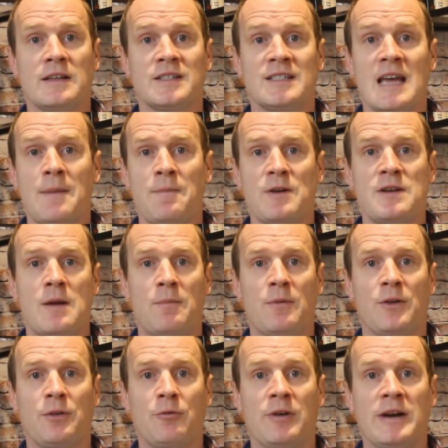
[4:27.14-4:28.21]
step
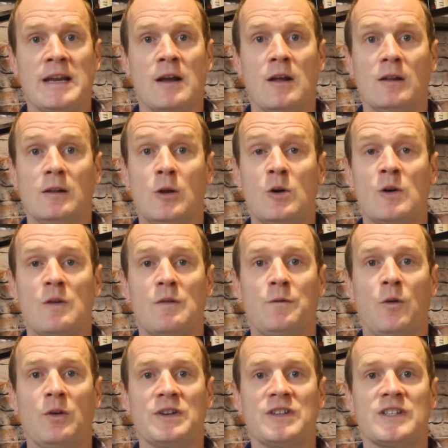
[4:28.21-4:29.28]
number 3, look
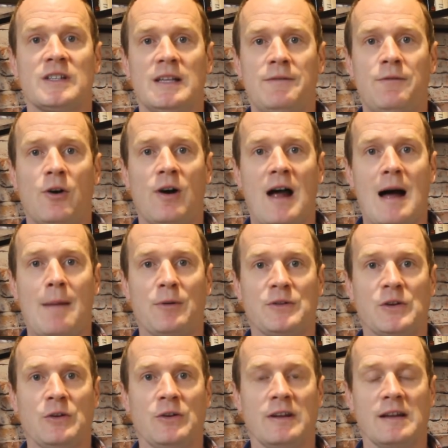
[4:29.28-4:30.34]
for sliver
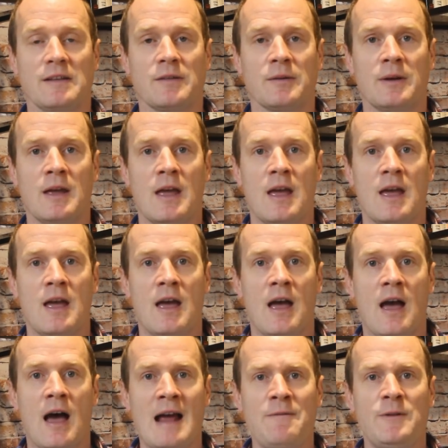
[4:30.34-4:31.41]
opportunities.
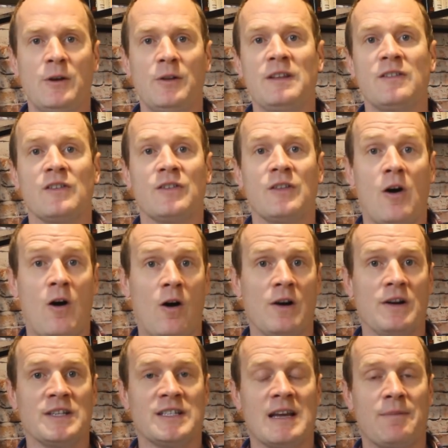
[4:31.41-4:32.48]
I feel this is the
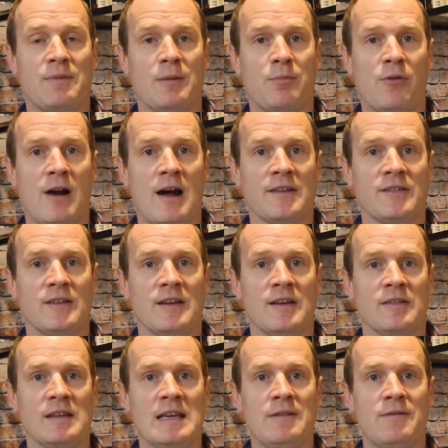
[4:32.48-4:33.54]
hardest step of the
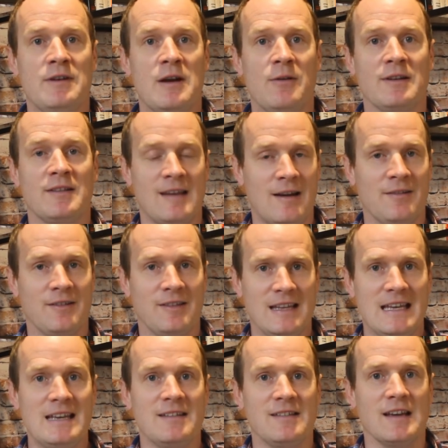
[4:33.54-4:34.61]
process, even though it sounds the
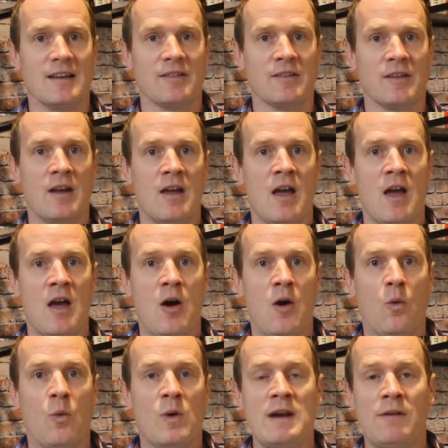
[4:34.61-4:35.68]
easiest.
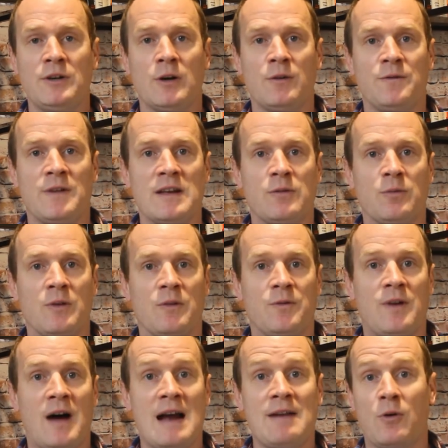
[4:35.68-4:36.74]
Whenever you're faced with
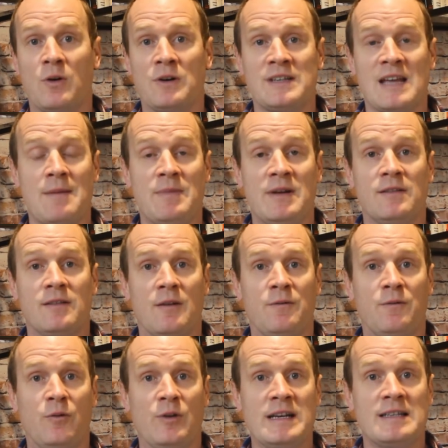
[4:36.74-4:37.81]
5 or 10 minutes of
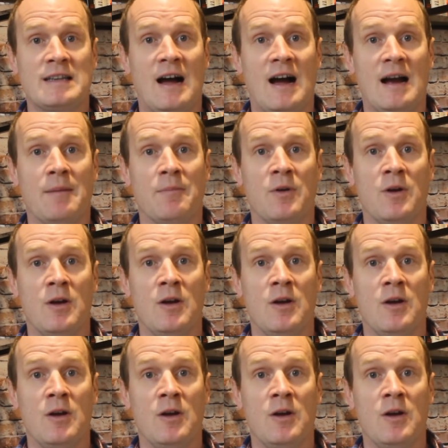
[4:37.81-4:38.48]
free time,